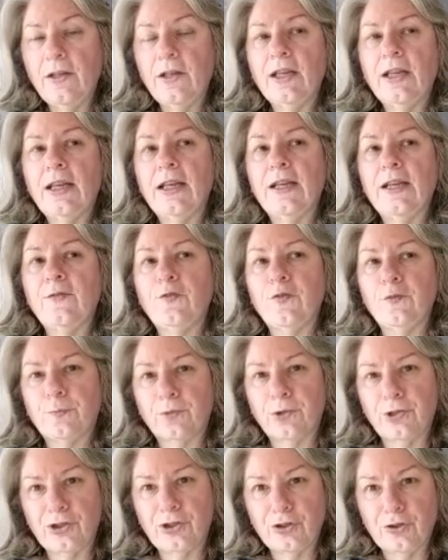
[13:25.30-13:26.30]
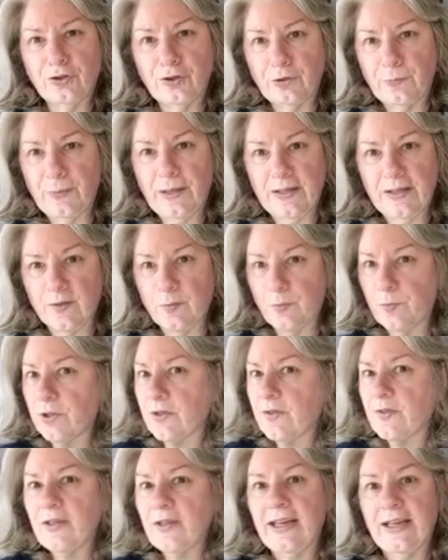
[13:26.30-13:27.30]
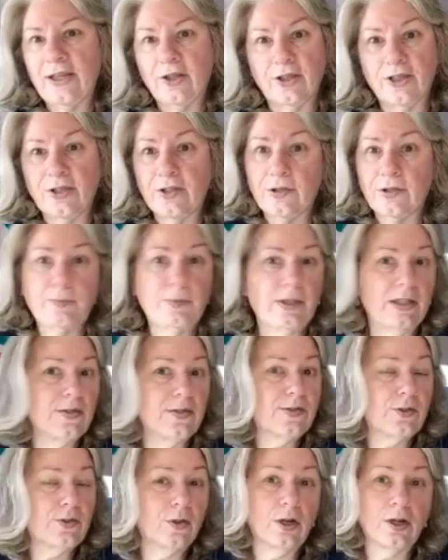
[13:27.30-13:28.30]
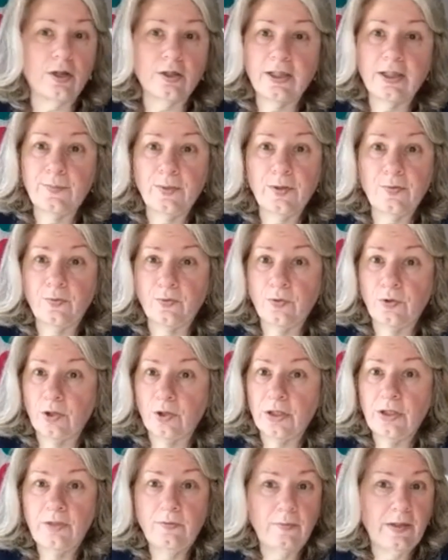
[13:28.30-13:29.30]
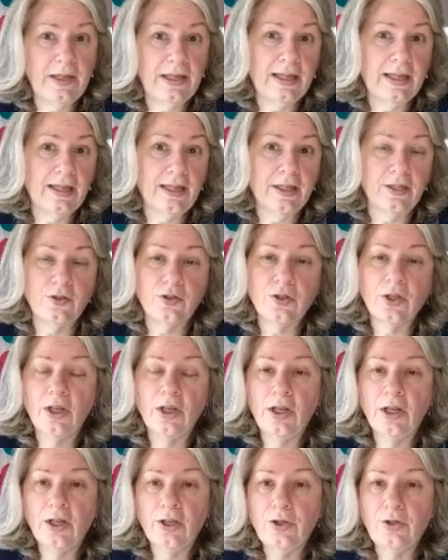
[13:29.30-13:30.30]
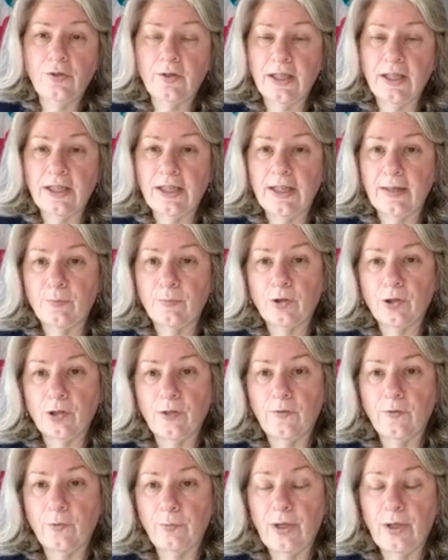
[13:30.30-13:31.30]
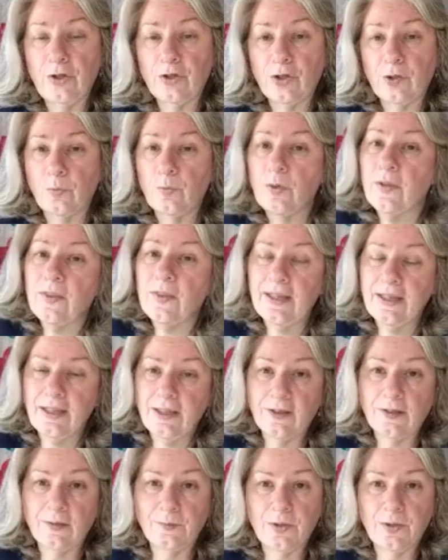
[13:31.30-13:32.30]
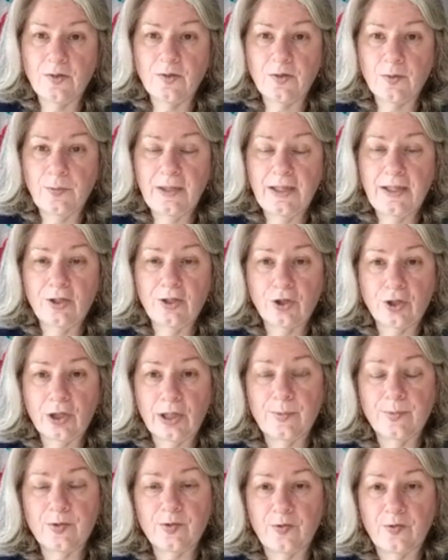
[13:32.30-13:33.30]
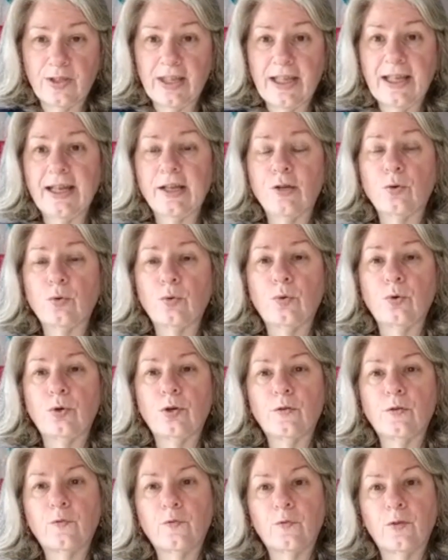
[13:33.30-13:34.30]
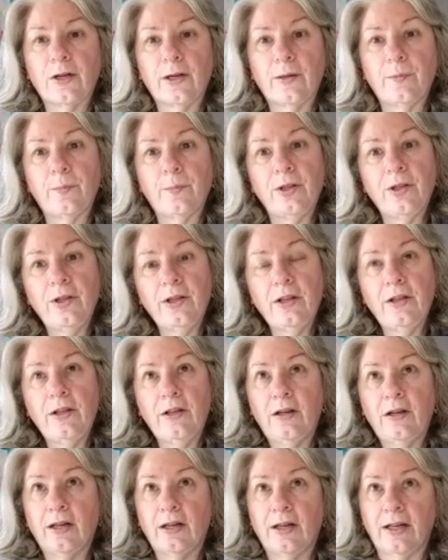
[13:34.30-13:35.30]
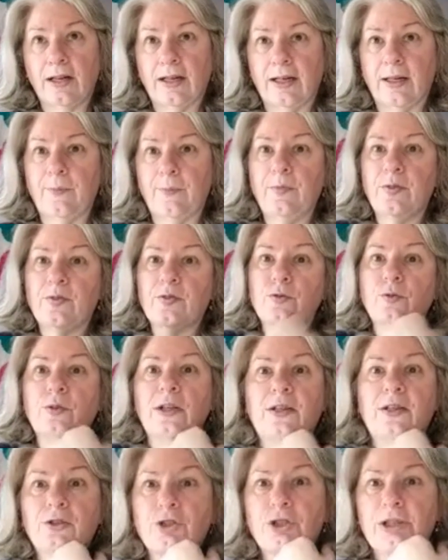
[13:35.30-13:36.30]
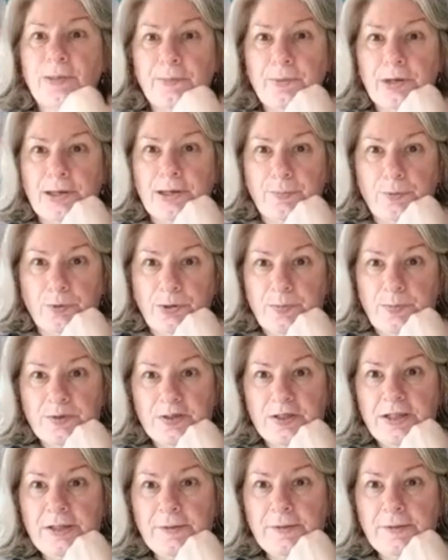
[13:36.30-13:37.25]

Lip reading: If you've purchased your passports, hang on to them, because they're all going to be good, and you can get more information with any of the participating shops for that, or from the Schoolhouse Shop Hop website.